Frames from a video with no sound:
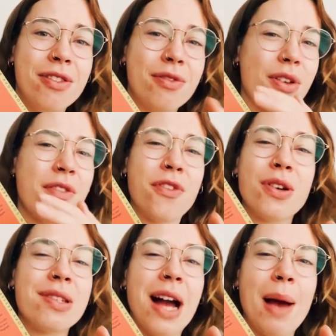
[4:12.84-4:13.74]
for the
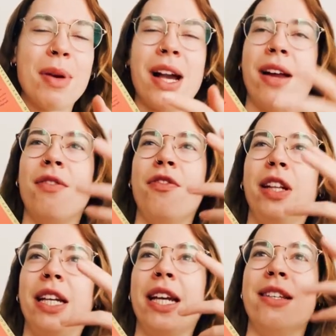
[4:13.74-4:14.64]
first time and kind of
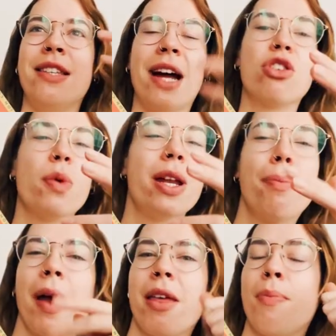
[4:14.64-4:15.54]
feeling infatuated
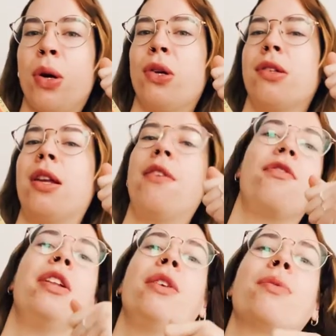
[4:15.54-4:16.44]
by that person and
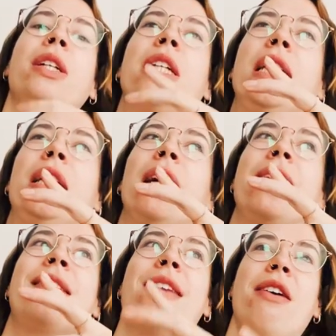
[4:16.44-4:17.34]
feeling really
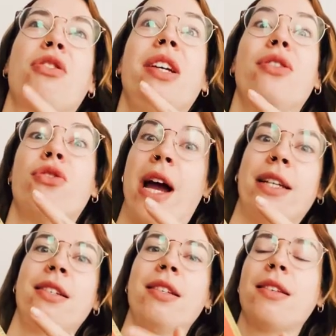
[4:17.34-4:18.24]
like sexually
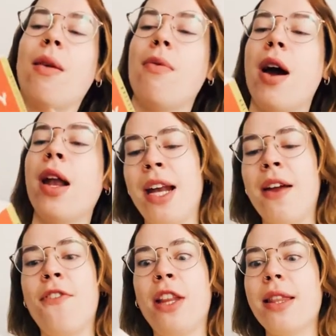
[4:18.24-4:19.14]
attracted to someone. And I
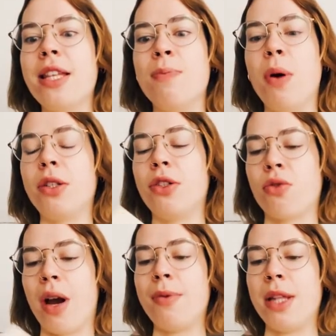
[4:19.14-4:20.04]
feel like this book
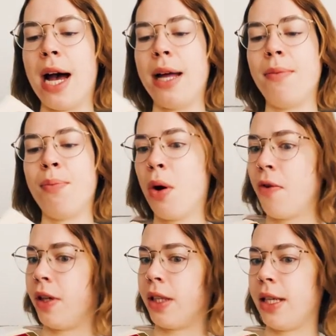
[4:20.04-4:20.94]
describes that
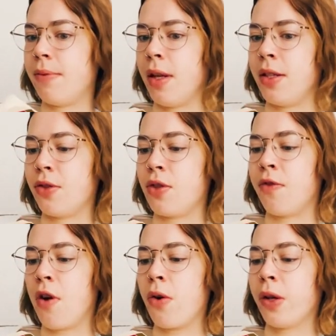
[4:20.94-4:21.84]
perfectly until so
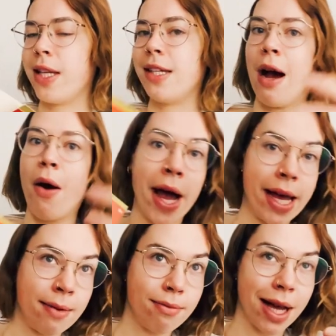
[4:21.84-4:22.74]
far, or at least how I
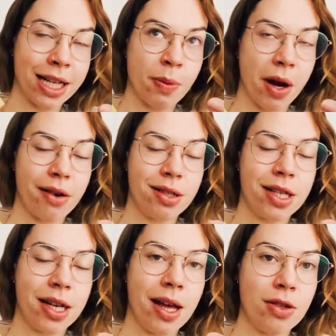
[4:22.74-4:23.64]
experienced
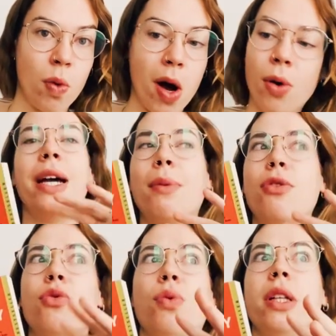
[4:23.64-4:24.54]
it as well. And I'm
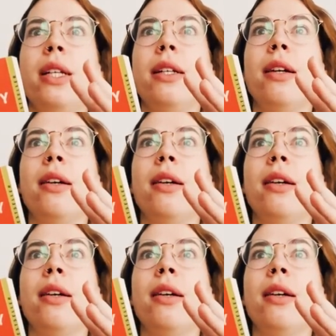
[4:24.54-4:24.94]
just really